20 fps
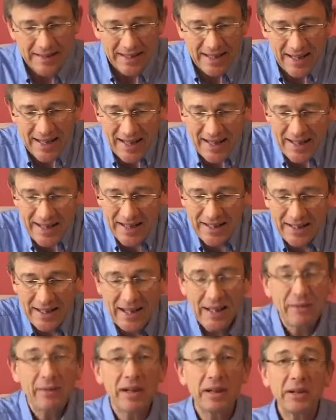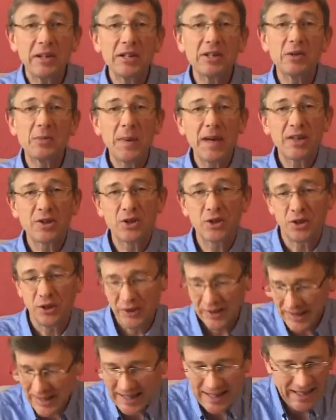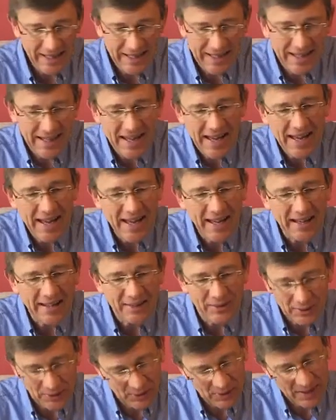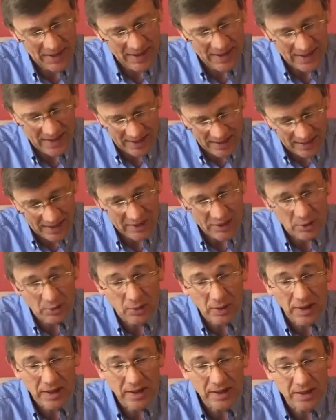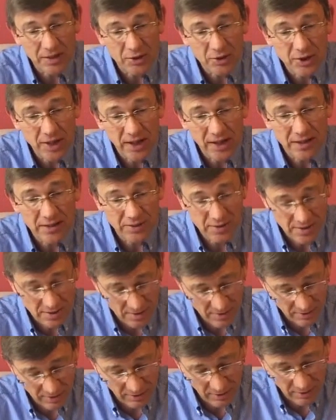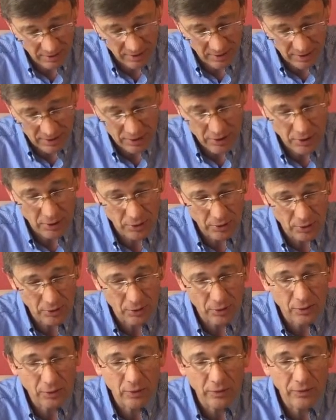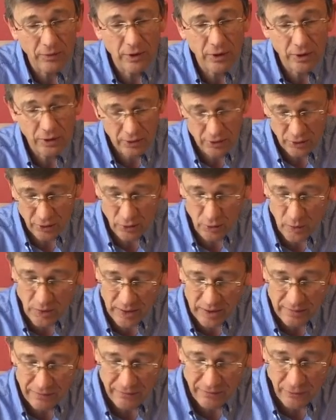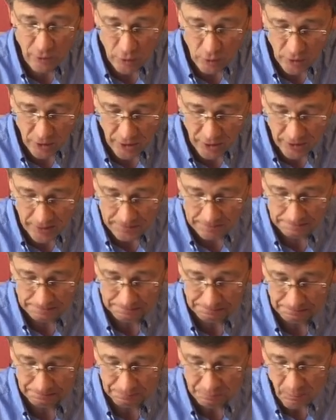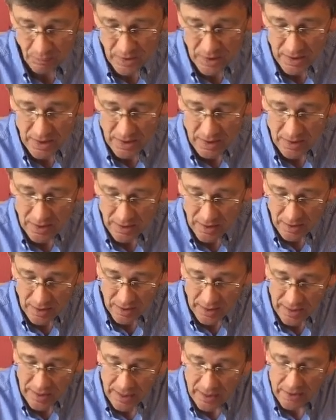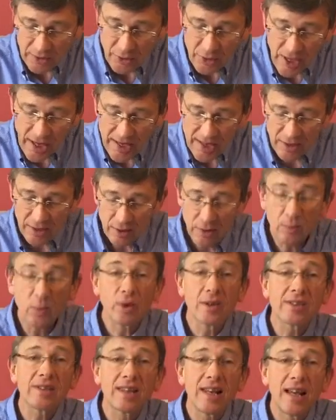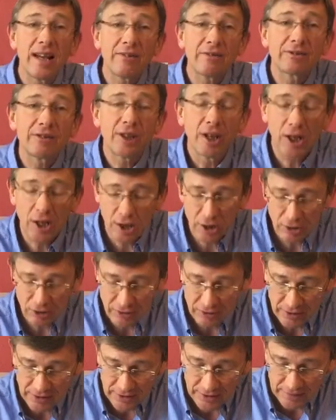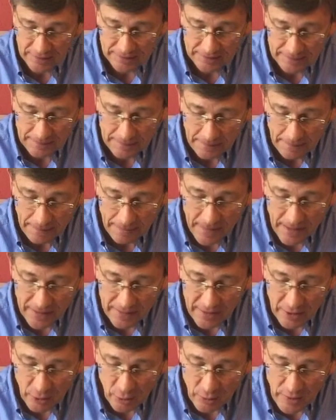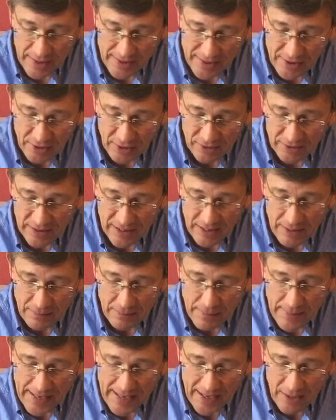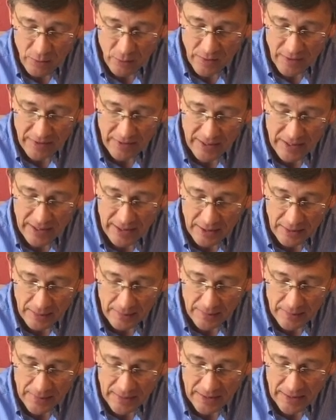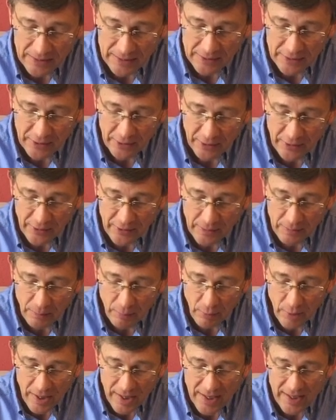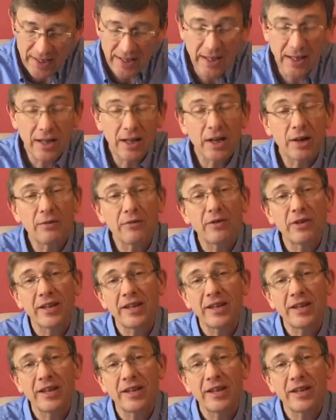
and a very special night he had. Okay, I'd like to read in Genesis thirty-two, verse twenty-four. And Jacob was left alone, and there wrestled a man with him until the breaking of the